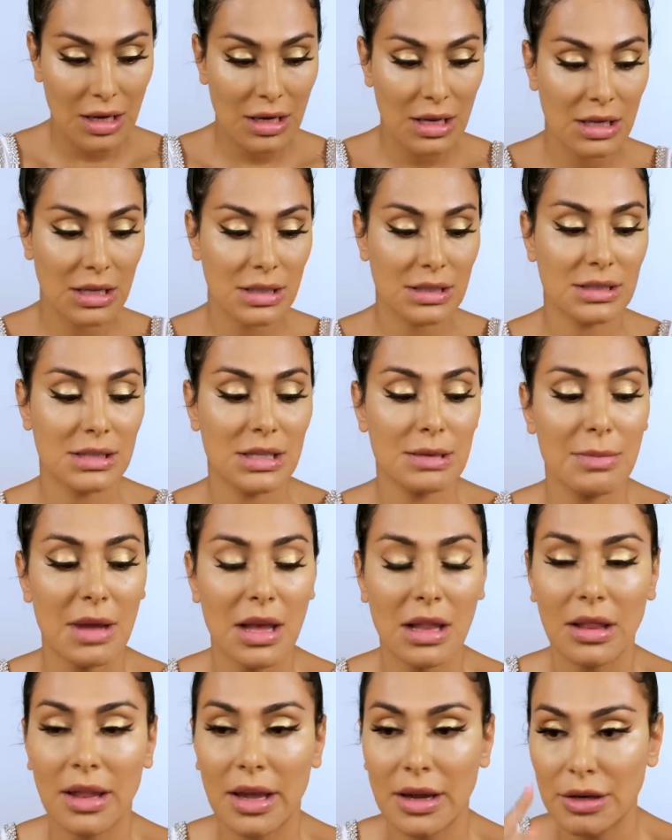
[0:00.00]
And I can see
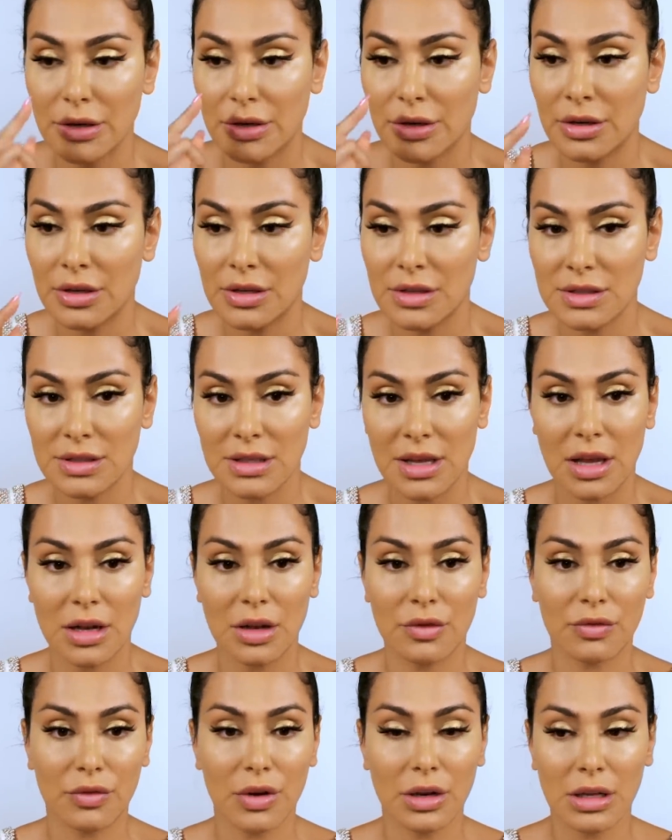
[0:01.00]
my liner is kind
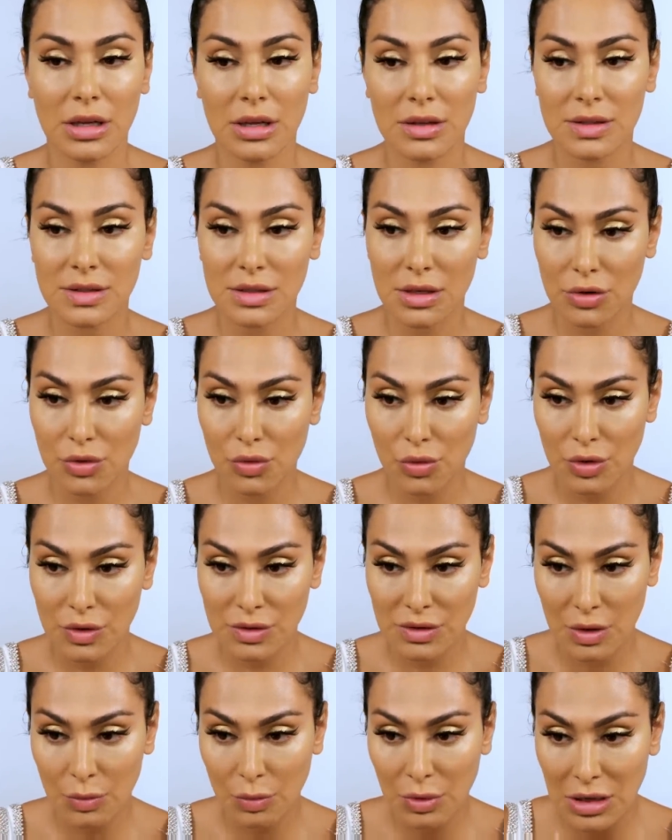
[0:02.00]
of running in this inner corner,
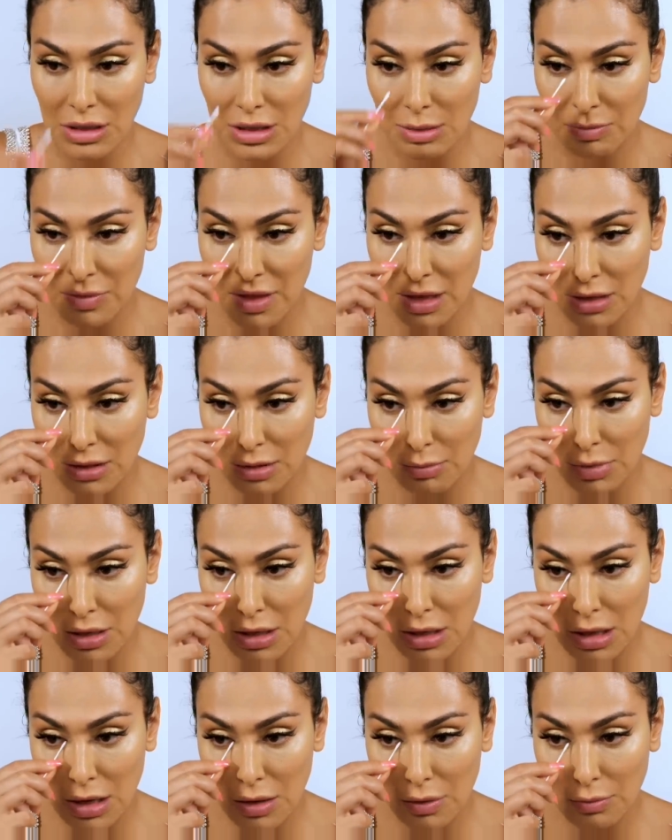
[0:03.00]
so I wanna nip that in the butt
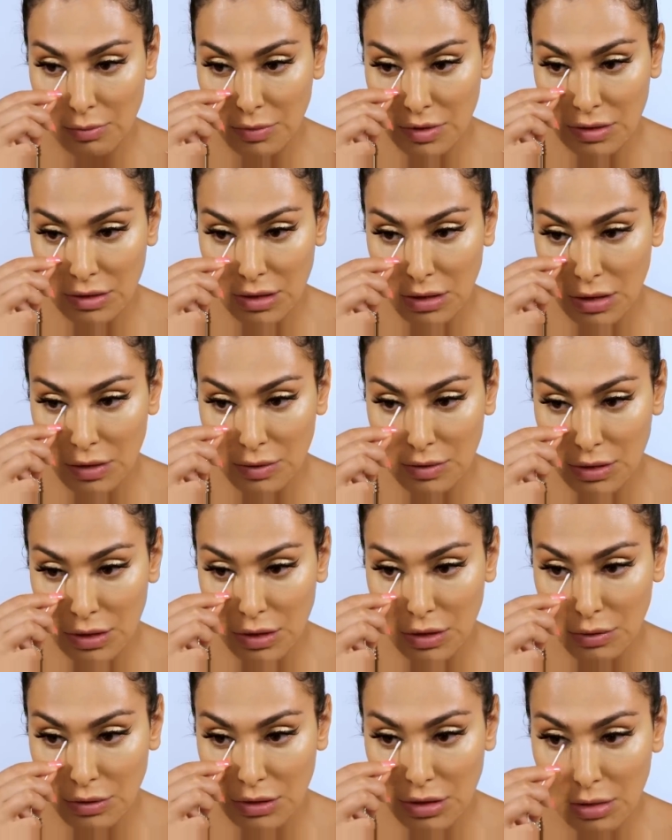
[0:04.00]
now. I'm just gonna use a
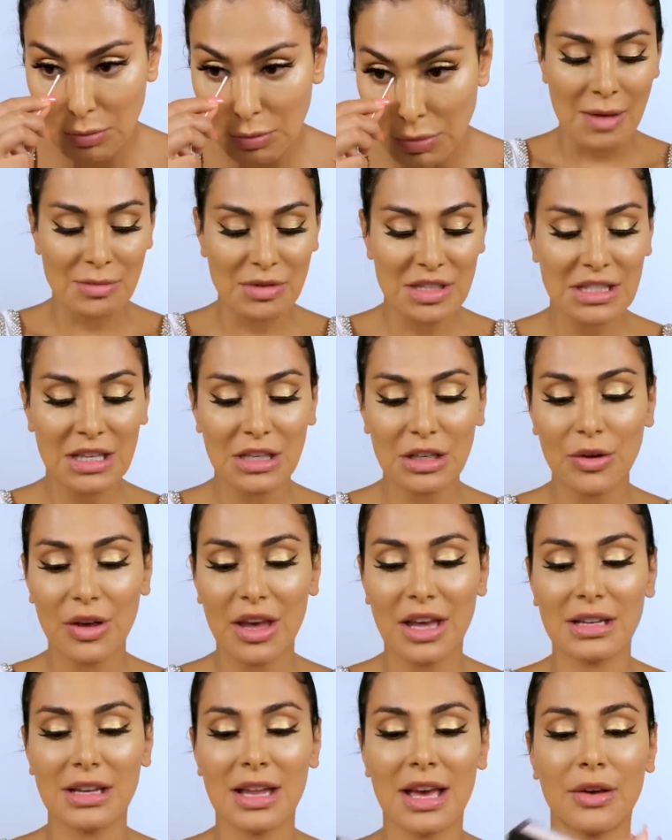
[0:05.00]
Q-tip. I'm just gonna go
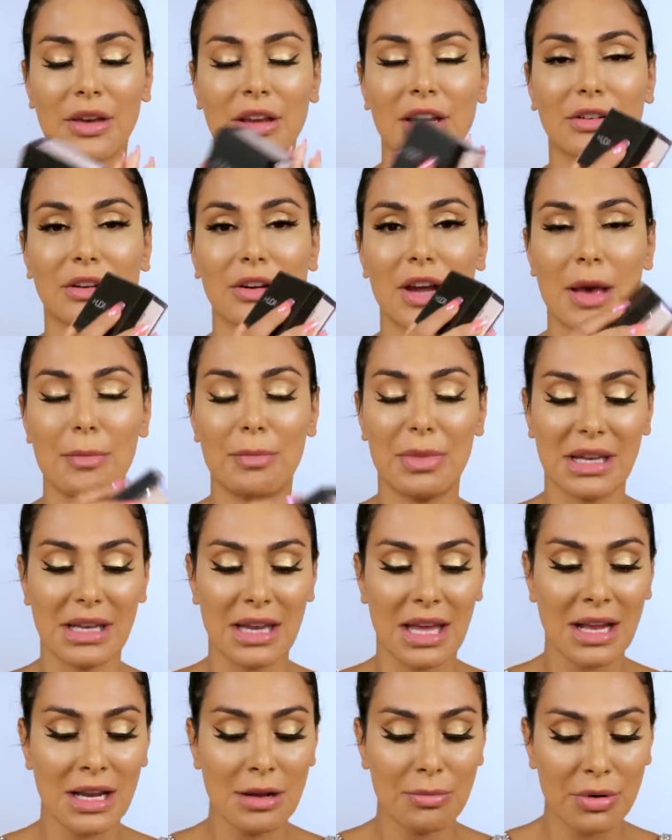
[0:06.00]
ahead now and grab
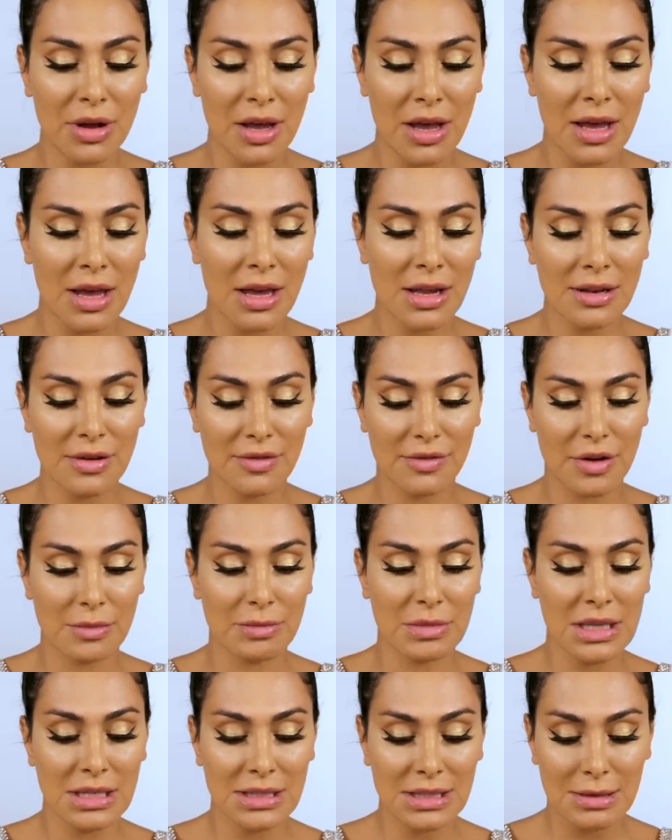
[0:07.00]
banana bread from
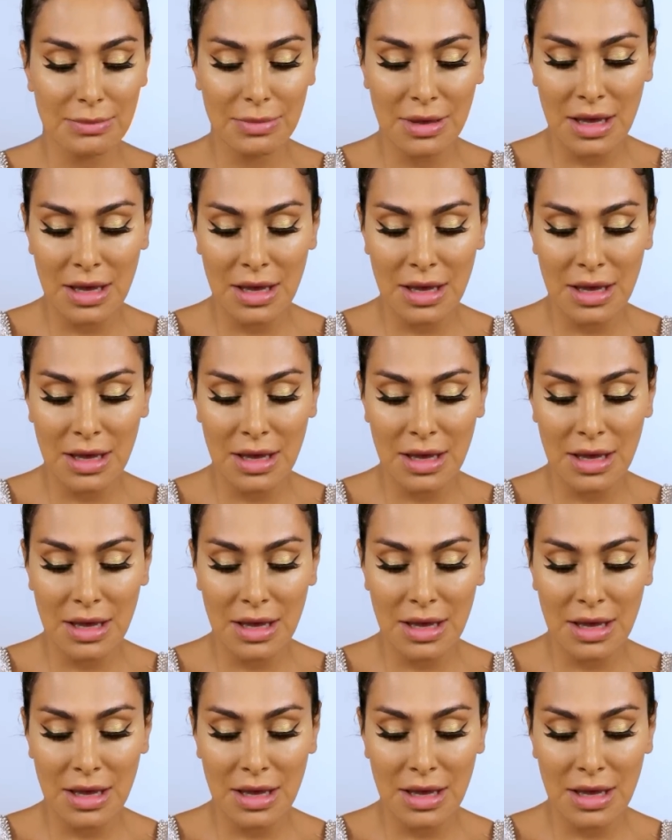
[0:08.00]
Easy